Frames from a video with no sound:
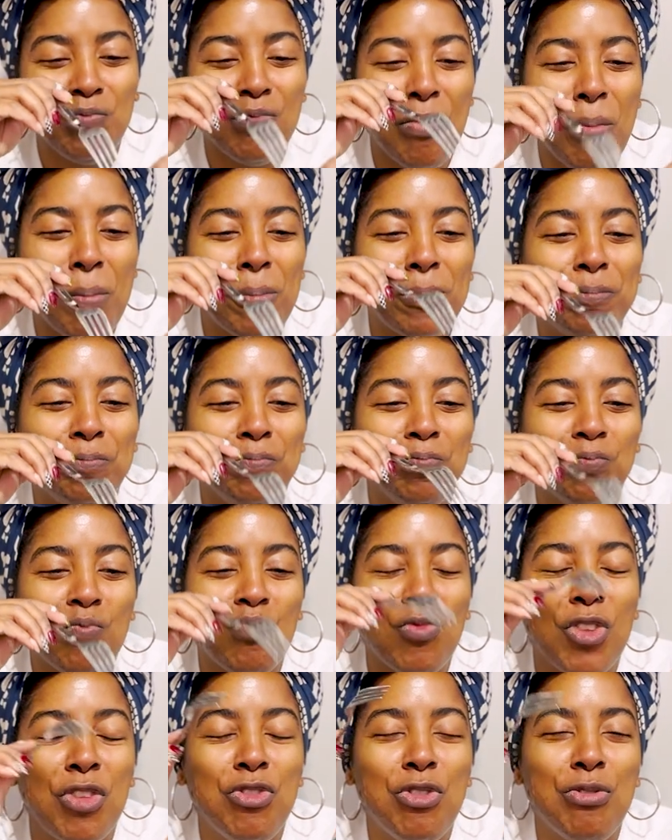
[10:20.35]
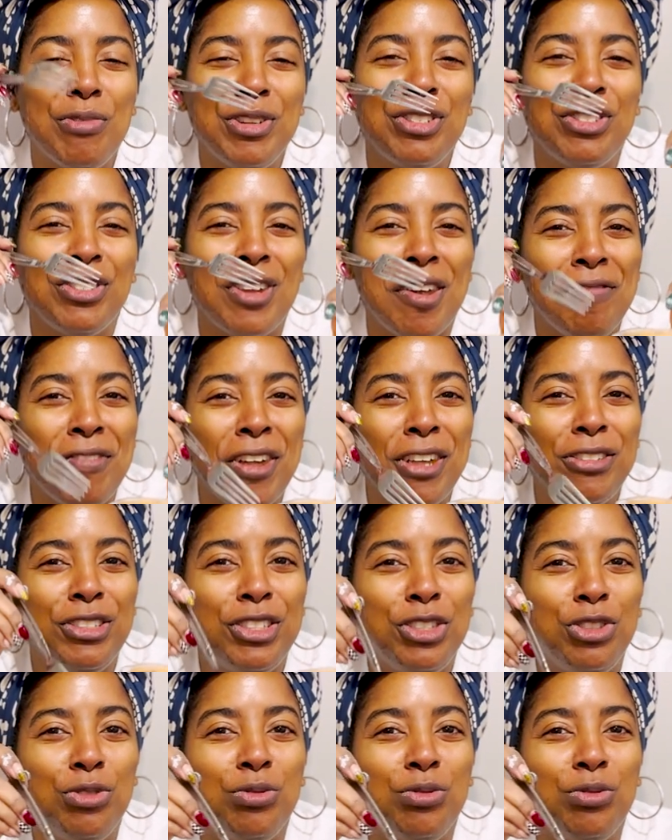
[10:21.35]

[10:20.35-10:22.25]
a Diet Coke. The reason I found this